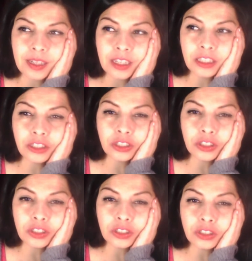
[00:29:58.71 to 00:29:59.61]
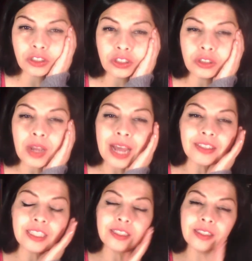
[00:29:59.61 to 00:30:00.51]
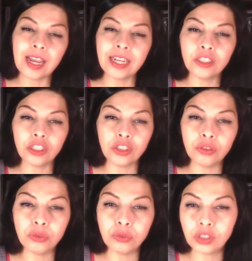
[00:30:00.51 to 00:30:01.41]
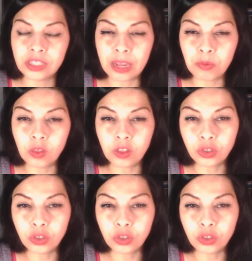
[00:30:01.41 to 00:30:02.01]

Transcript: It's, you have to decide, do you stay with the